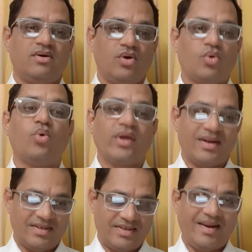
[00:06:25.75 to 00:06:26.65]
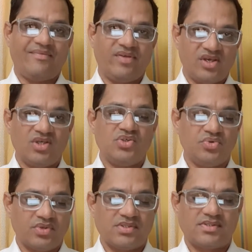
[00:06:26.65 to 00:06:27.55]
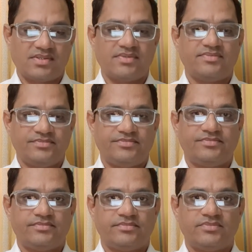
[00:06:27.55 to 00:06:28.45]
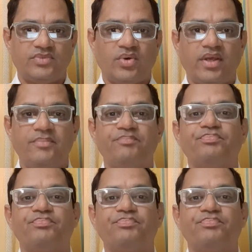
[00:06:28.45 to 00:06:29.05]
road traffic injuries. Okay.